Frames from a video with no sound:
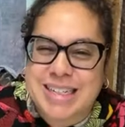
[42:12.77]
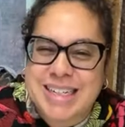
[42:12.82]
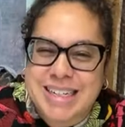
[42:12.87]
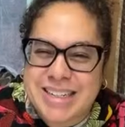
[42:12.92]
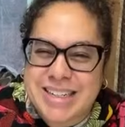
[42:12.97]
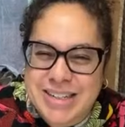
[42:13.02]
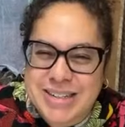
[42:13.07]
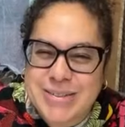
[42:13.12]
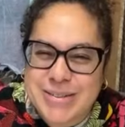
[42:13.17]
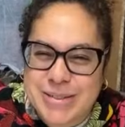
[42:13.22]

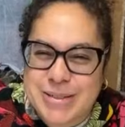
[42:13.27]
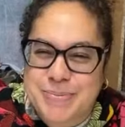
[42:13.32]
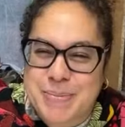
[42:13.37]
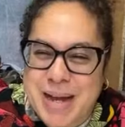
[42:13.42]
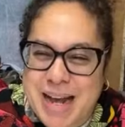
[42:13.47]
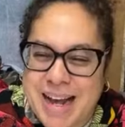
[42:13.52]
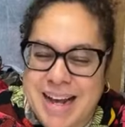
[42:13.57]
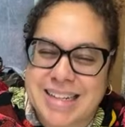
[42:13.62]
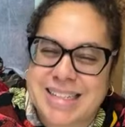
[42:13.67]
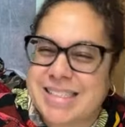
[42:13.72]
huge
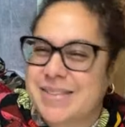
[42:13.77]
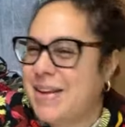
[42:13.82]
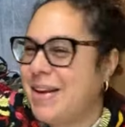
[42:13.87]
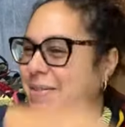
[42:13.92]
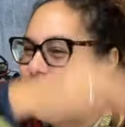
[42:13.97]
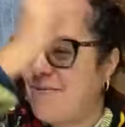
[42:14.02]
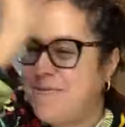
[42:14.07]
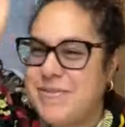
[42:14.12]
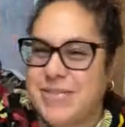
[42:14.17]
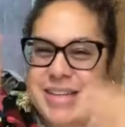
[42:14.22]
box
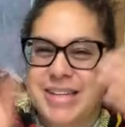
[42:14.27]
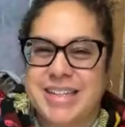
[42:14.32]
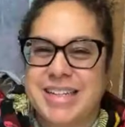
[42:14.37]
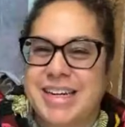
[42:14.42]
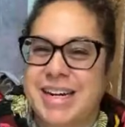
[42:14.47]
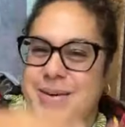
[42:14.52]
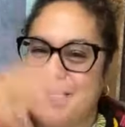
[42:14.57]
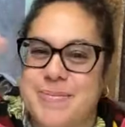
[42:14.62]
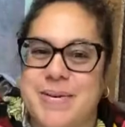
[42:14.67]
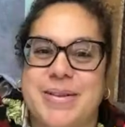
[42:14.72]
and fill it
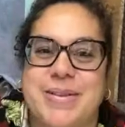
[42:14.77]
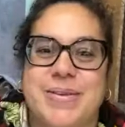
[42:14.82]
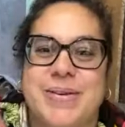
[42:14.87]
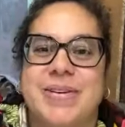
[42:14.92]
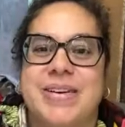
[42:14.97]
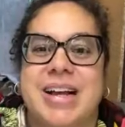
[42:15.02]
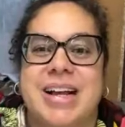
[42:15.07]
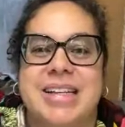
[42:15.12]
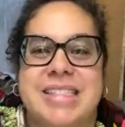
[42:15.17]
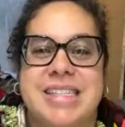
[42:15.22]
up with all
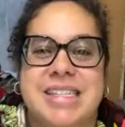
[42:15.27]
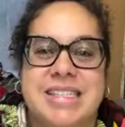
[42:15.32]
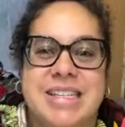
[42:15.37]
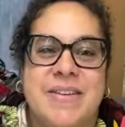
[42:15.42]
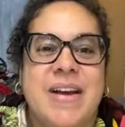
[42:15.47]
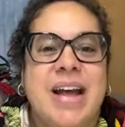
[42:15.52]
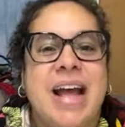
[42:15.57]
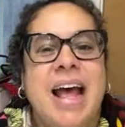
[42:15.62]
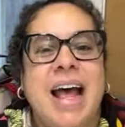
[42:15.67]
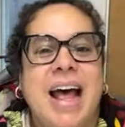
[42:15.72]
kinds of stuff
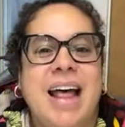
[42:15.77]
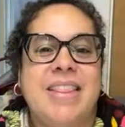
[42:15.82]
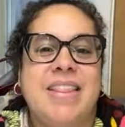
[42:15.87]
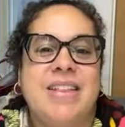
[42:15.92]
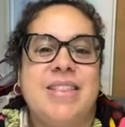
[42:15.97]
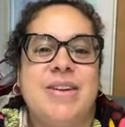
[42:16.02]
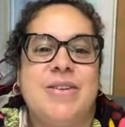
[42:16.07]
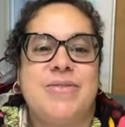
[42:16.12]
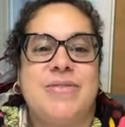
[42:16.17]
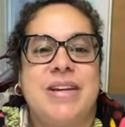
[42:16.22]
and
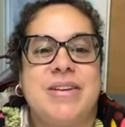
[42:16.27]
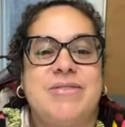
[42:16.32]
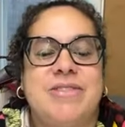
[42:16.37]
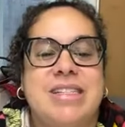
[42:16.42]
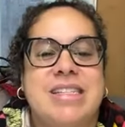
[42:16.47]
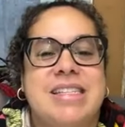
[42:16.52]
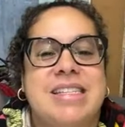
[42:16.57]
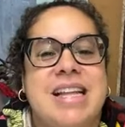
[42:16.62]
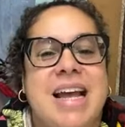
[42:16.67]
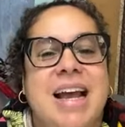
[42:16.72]
then their favorite
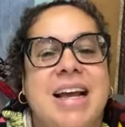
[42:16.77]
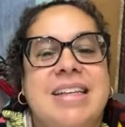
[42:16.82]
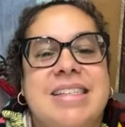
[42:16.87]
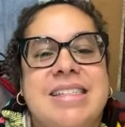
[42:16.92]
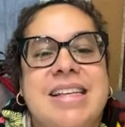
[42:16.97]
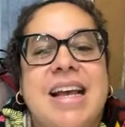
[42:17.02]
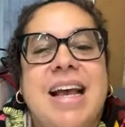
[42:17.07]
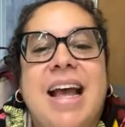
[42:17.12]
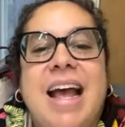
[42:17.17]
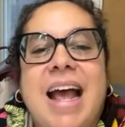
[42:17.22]
snacks.
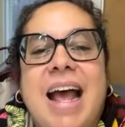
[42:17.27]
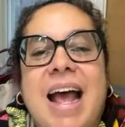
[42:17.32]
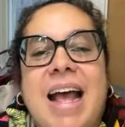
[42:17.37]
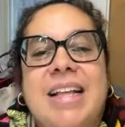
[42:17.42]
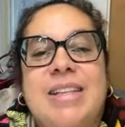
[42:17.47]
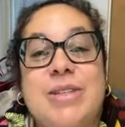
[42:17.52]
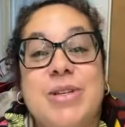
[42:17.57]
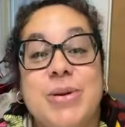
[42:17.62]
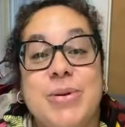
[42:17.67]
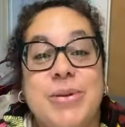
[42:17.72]

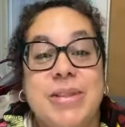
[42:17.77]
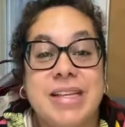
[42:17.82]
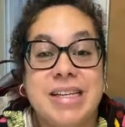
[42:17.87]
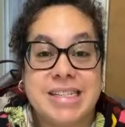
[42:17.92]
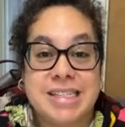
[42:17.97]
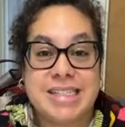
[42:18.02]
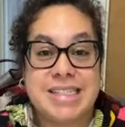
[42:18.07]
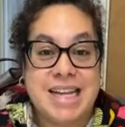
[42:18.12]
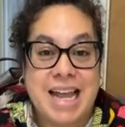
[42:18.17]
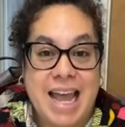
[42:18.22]
And to
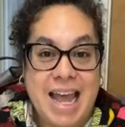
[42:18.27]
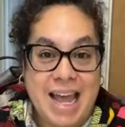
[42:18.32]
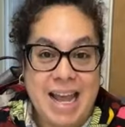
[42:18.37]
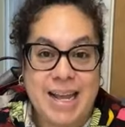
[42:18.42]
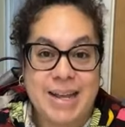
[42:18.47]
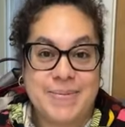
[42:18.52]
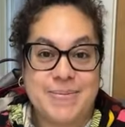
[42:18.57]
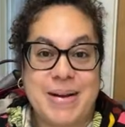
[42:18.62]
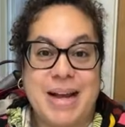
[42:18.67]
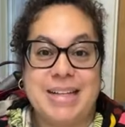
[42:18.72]
this
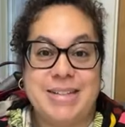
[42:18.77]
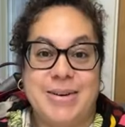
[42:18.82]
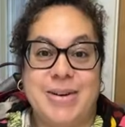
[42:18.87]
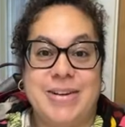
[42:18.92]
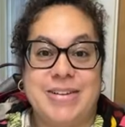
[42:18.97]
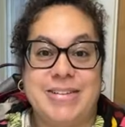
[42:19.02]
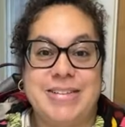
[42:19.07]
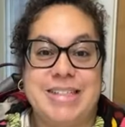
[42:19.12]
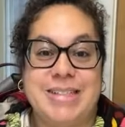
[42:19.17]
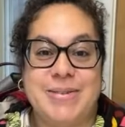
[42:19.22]
day, my
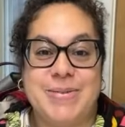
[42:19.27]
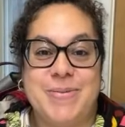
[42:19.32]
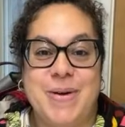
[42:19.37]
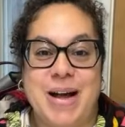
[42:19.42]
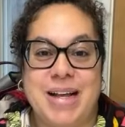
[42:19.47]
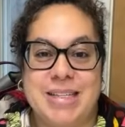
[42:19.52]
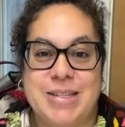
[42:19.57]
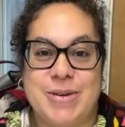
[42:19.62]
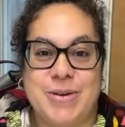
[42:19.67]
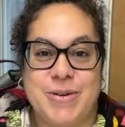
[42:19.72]
daughter still
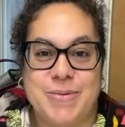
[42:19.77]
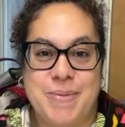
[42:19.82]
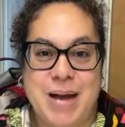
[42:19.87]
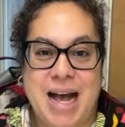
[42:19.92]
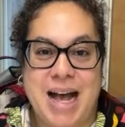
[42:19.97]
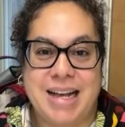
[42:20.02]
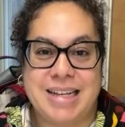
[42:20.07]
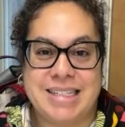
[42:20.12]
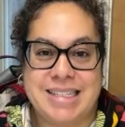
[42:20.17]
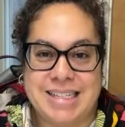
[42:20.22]
wants her
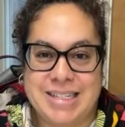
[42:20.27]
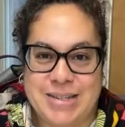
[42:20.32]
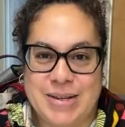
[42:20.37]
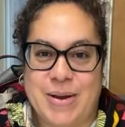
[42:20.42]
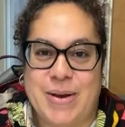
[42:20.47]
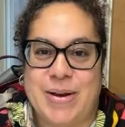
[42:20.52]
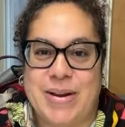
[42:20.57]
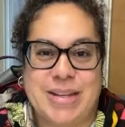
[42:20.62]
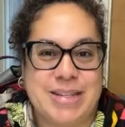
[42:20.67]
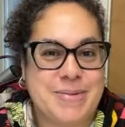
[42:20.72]
box, and so
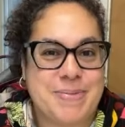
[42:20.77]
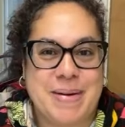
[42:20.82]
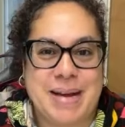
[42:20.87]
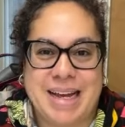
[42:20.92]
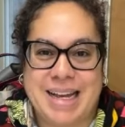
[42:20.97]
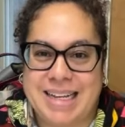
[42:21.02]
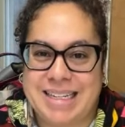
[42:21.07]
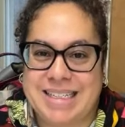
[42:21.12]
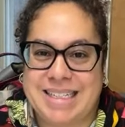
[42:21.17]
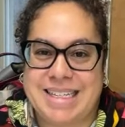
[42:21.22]
does
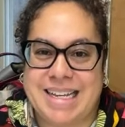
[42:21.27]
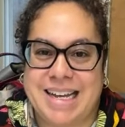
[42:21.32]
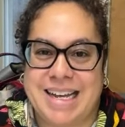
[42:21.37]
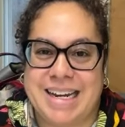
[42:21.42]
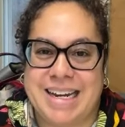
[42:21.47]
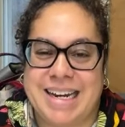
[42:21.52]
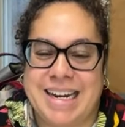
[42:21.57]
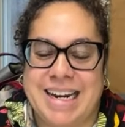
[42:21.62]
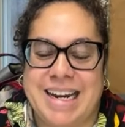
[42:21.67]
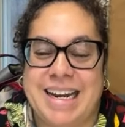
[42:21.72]
my
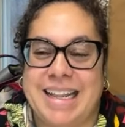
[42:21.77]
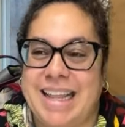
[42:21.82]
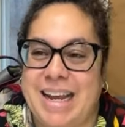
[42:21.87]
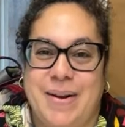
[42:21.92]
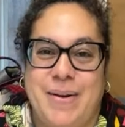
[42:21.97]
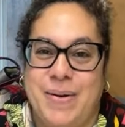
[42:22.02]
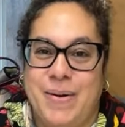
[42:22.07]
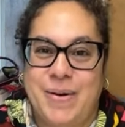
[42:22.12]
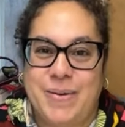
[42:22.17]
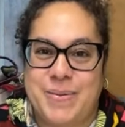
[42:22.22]
son. They
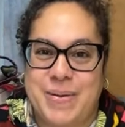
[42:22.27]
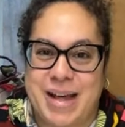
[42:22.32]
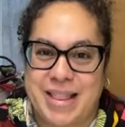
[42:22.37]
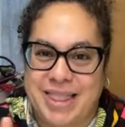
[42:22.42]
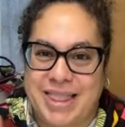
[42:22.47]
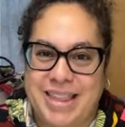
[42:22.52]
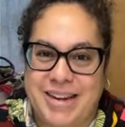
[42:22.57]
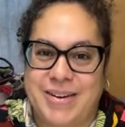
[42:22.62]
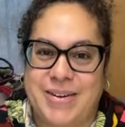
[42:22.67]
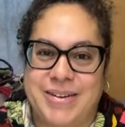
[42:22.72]
all
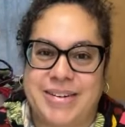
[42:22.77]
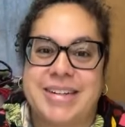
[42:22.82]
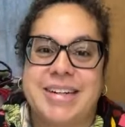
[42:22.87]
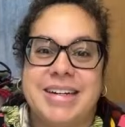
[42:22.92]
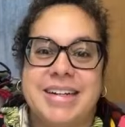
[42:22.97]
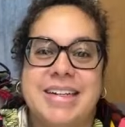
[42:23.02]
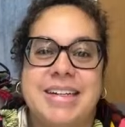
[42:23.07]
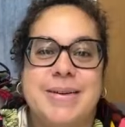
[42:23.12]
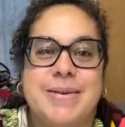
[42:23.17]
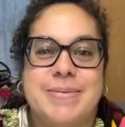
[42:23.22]
want their
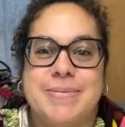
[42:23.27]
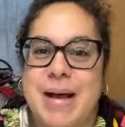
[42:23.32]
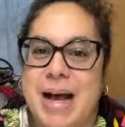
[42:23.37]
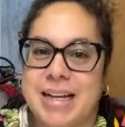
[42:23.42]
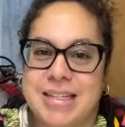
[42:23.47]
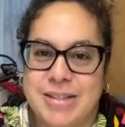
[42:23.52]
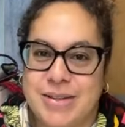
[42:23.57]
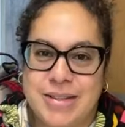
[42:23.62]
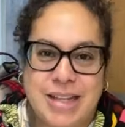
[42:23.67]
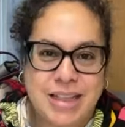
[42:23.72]

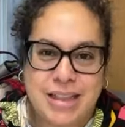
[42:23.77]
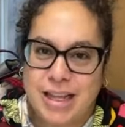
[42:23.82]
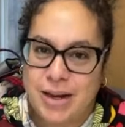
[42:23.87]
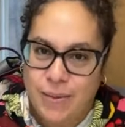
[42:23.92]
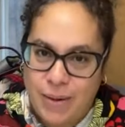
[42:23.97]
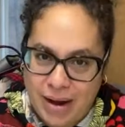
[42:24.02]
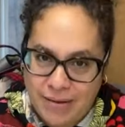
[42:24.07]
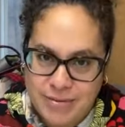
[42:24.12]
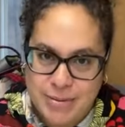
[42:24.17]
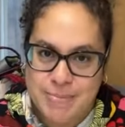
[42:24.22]
box so that they don't
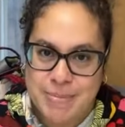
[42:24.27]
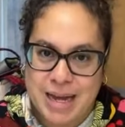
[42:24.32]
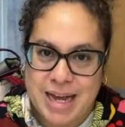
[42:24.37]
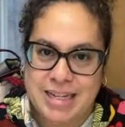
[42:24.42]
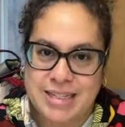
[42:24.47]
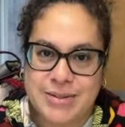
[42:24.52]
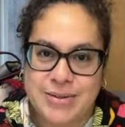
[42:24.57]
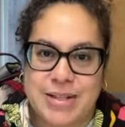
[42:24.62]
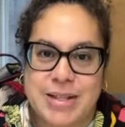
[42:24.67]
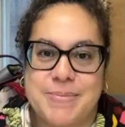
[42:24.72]
have to buy
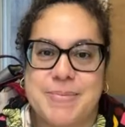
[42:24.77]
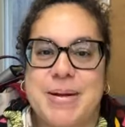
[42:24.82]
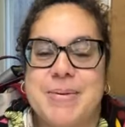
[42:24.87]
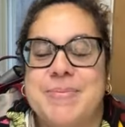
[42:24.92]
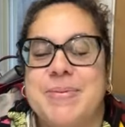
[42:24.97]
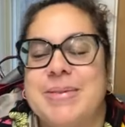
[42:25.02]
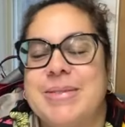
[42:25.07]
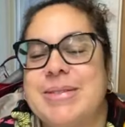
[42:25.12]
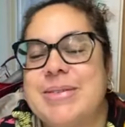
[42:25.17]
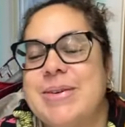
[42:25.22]
toilet
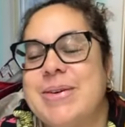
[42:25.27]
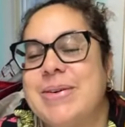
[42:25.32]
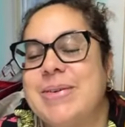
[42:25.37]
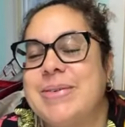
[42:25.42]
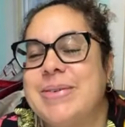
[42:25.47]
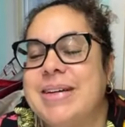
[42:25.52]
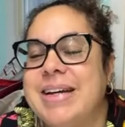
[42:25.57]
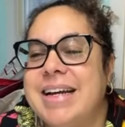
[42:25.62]
paper. So